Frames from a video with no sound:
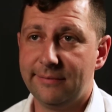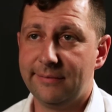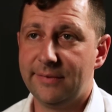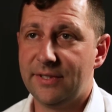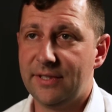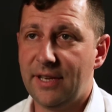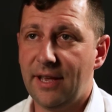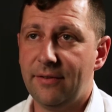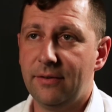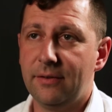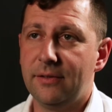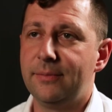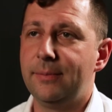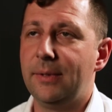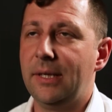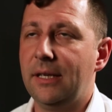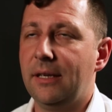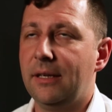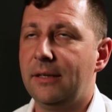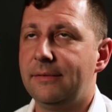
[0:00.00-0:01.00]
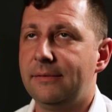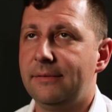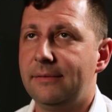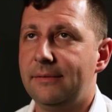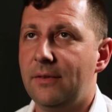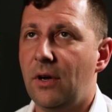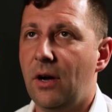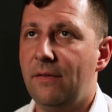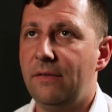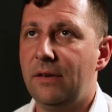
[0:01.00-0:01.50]
scaffolders, being a
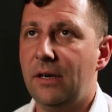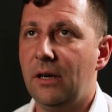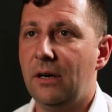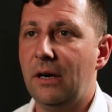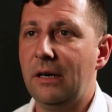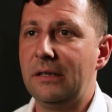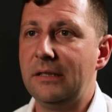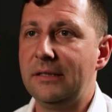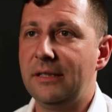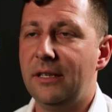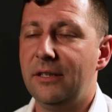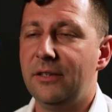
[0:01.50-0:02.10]
very high-risk